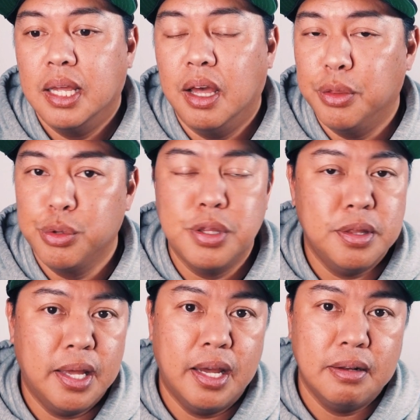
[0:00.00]
other than
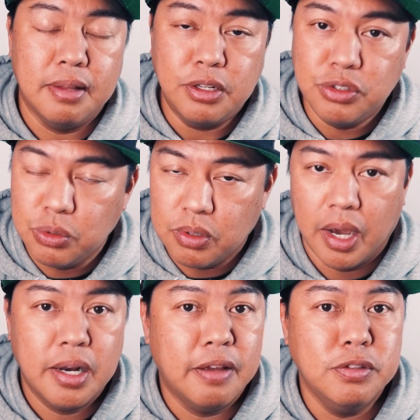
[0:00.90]
that, they do
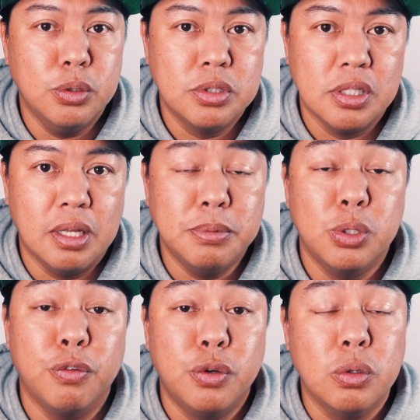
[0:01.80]
not have used clubs.
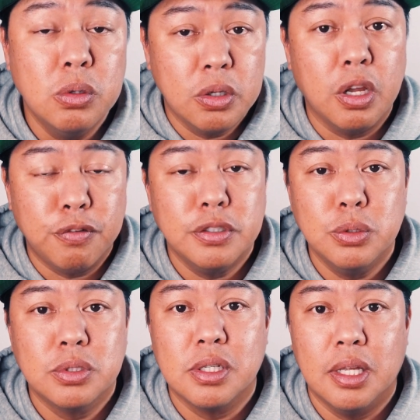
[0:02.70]
So if you're looking for
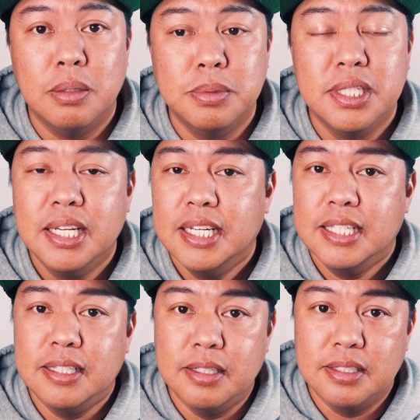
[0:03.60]
used clubs,
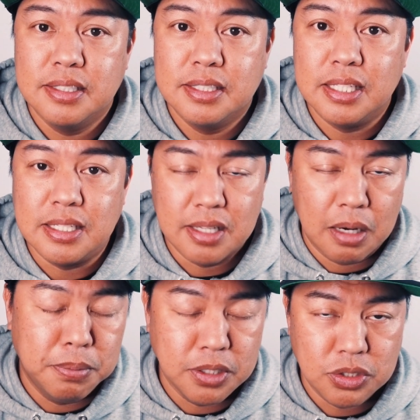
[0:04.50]
this is not
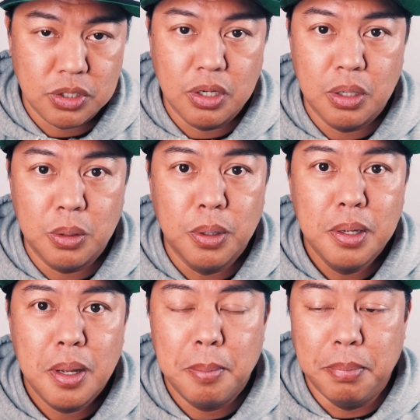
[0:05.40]
a place to go,
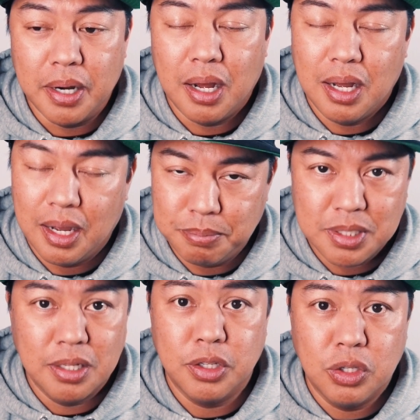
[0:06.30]
but I'm
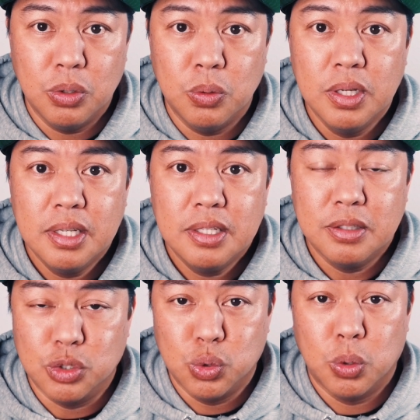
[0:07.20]
telling you,
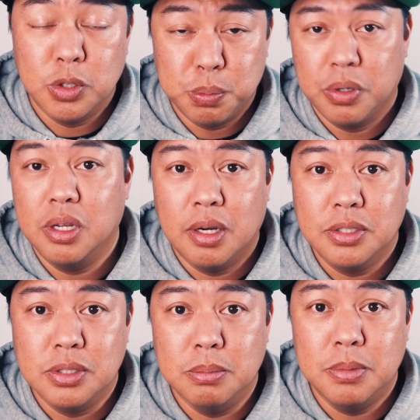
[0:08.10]
the store is pretty
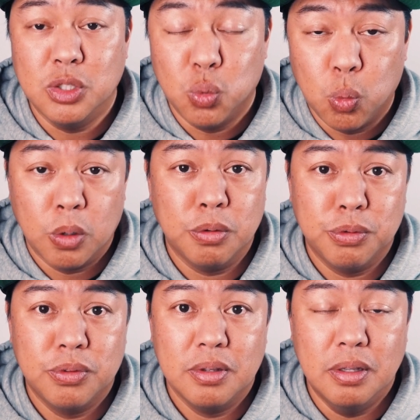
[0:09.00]
awesome. It's
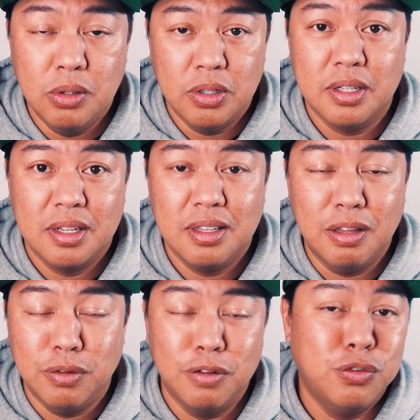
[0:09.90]
worth a look,
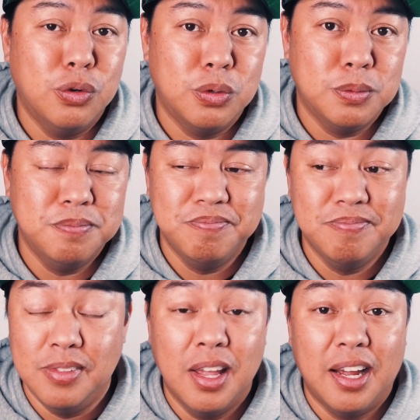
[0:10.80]
even if you're
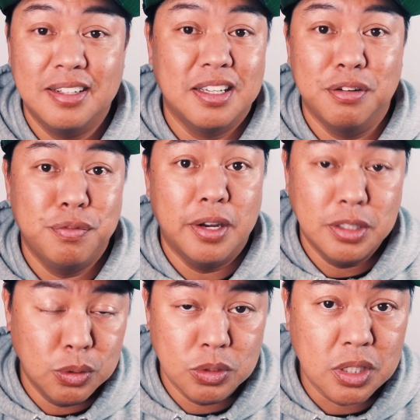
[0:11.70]
not gonna
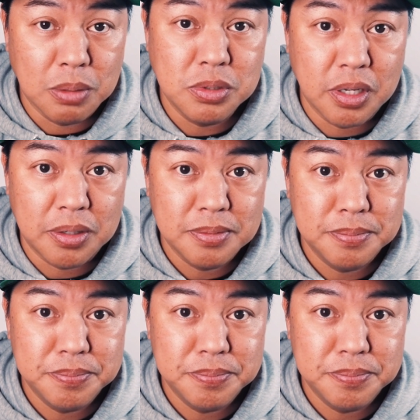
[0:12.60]
find used clubs there.